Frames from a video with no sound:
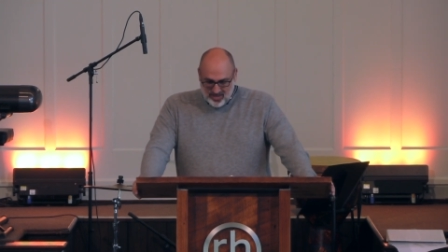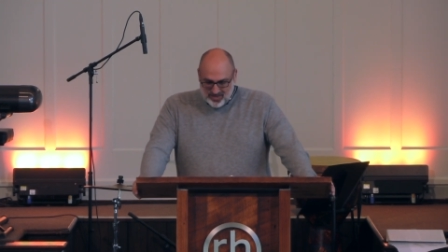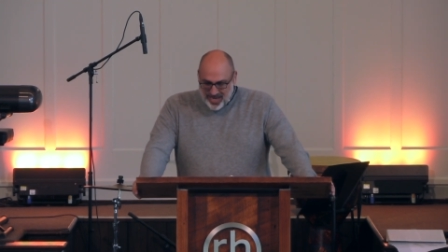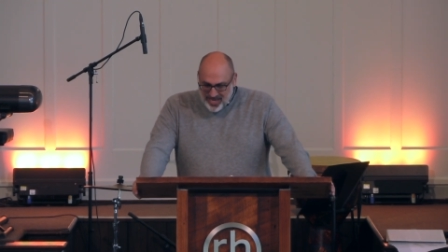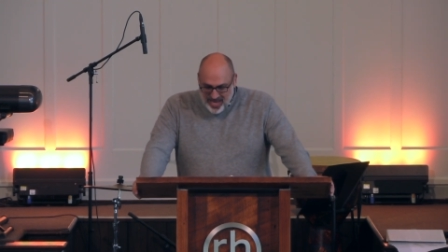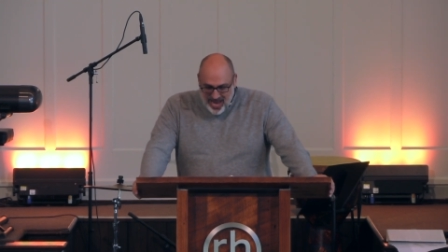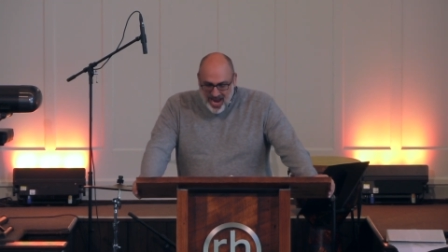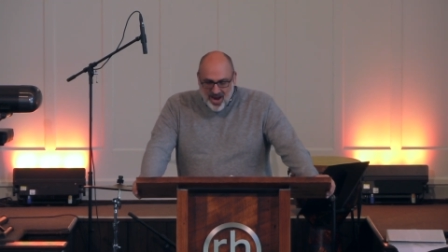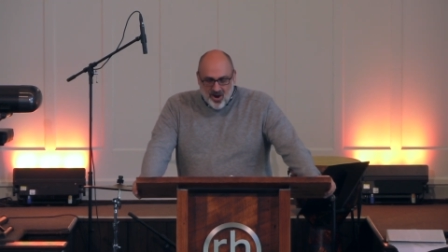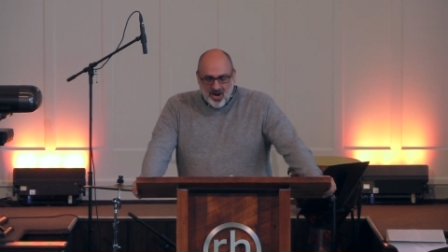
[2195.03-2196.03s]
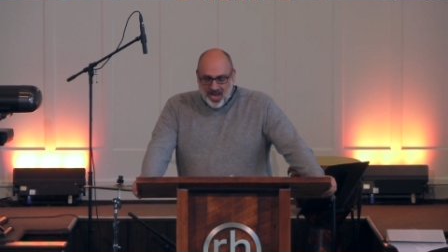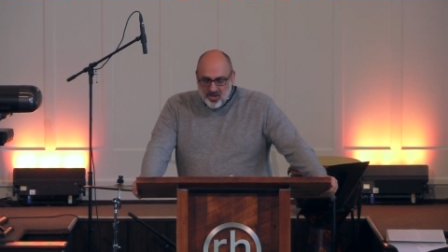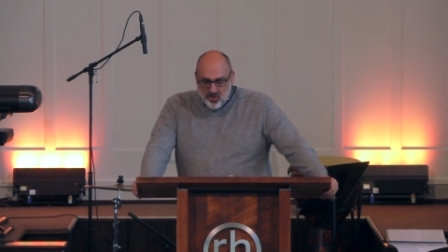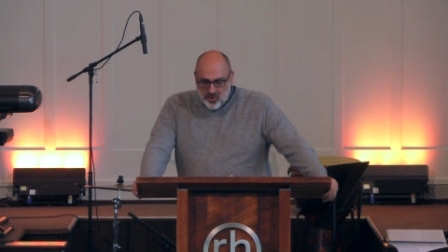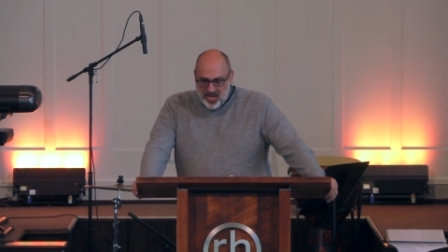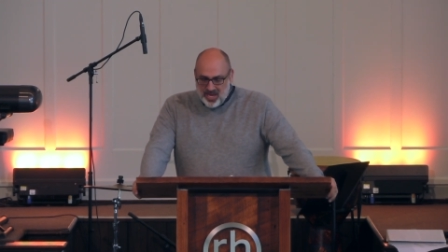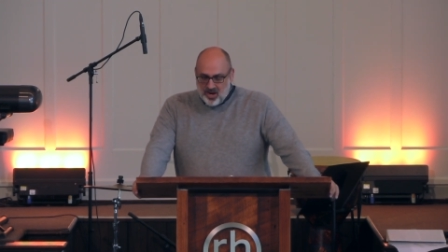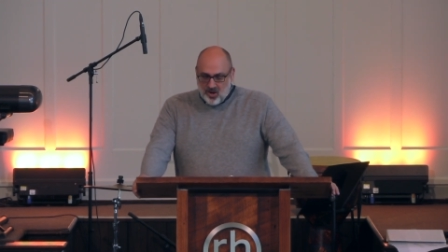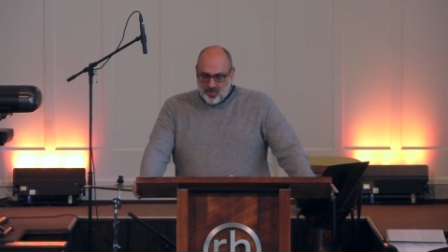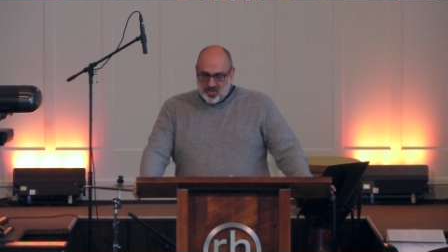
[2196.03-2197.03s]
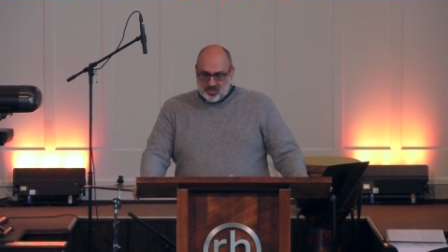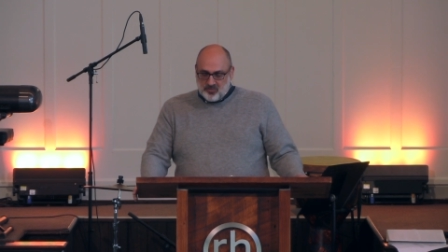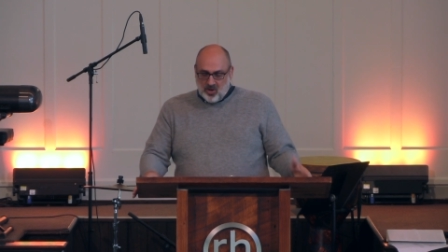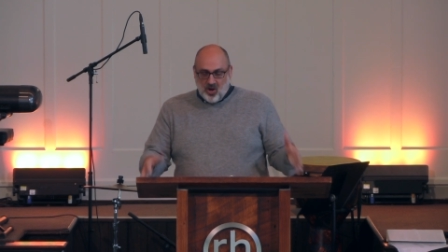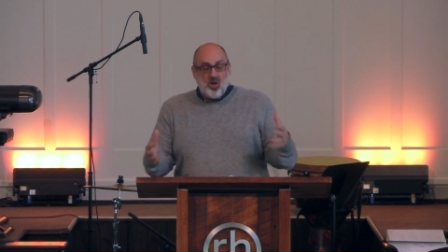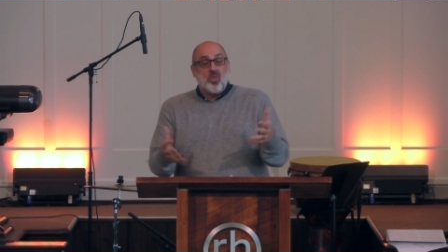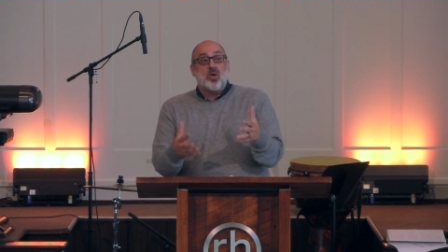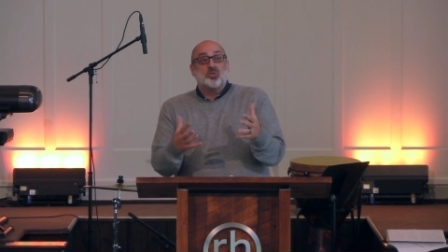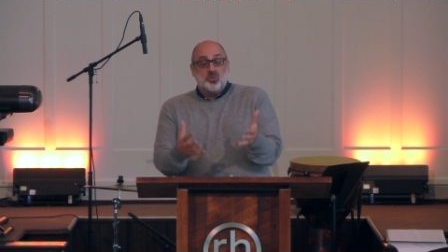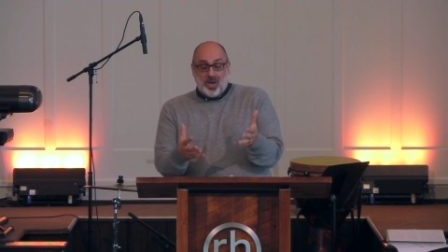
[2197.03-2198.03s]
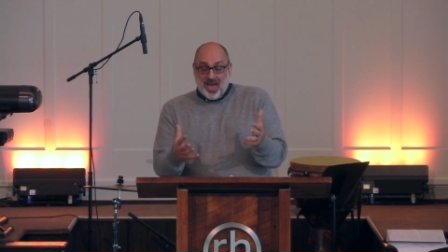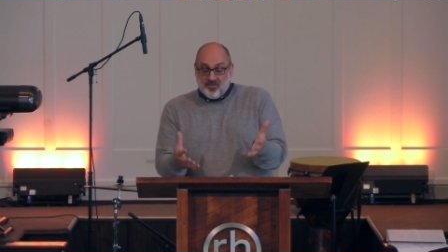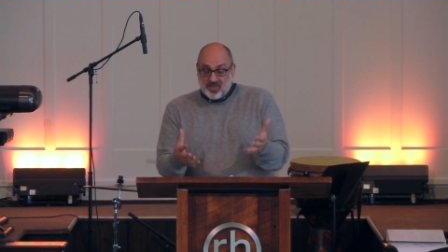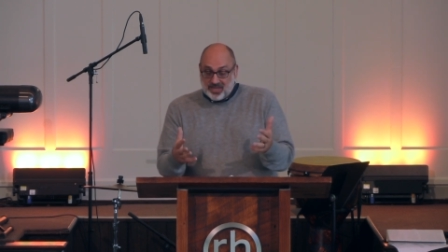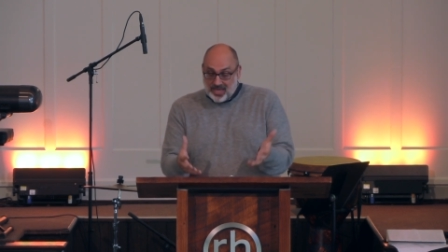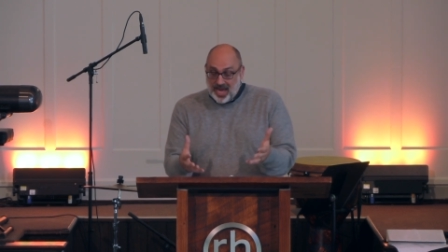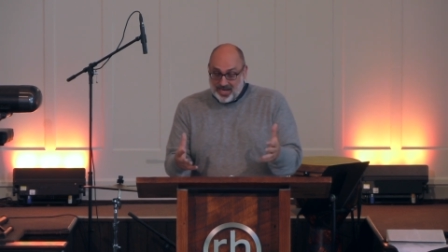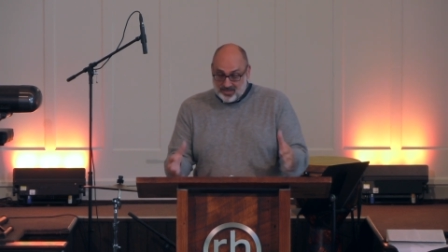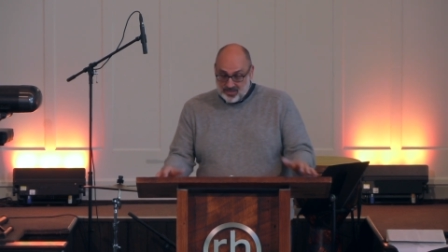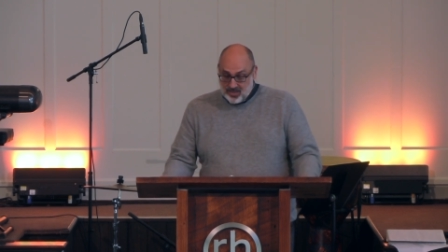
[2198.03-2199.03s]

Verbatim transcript: Take care how you hear, because for all those who have the light,